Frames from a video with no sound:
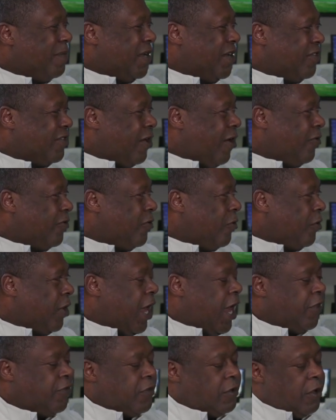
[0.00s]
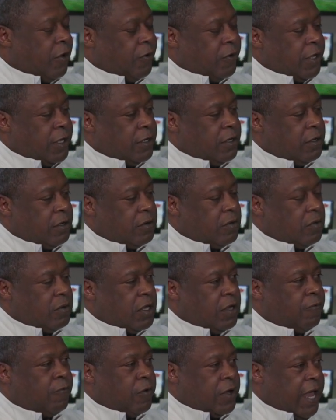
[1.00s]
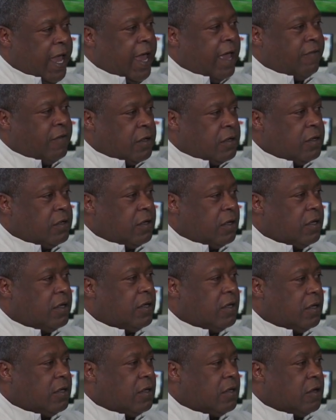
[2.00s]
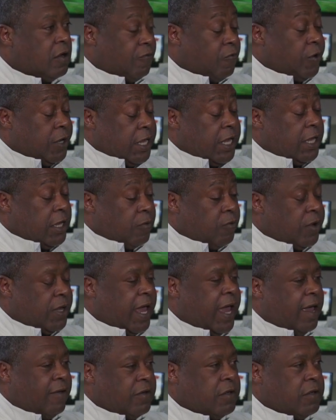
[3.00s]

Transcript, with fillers: but it's also nice to know that if we have it, if we need it, we have